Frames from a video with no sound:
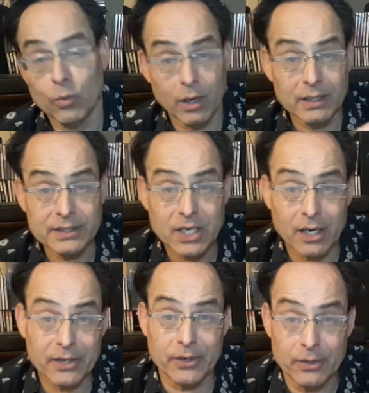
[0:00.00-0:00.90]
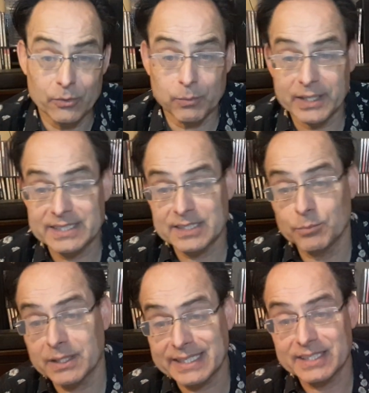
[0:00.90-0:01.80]
Ron Carter replaces
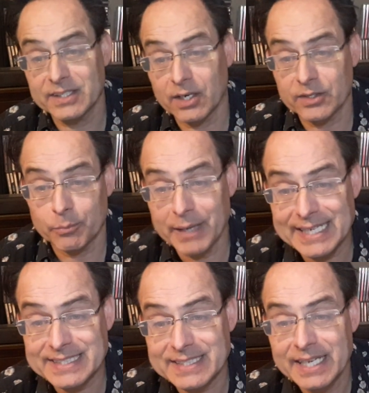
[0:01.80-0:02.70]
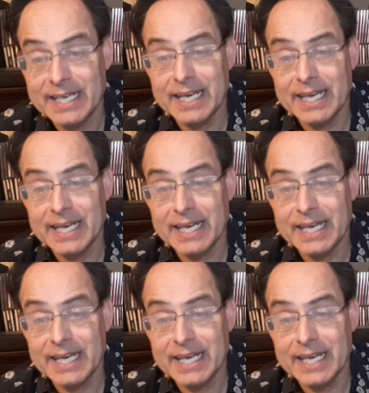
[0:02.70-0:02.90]
Milt Hinton on the bass,